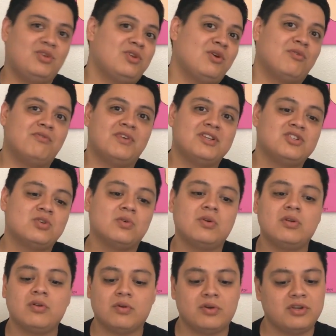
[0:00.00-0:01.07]
you know,
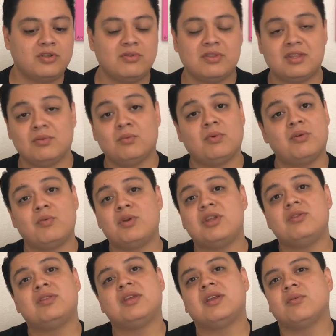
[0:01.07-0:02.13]
visual, or do you think, what do
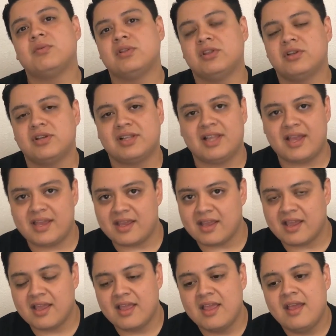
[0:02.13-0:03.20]
you think it would look
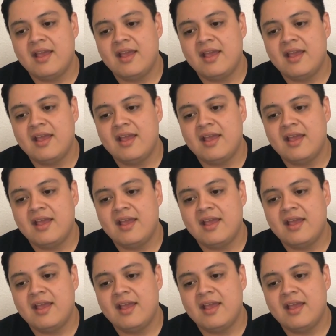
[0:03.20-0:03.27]
like?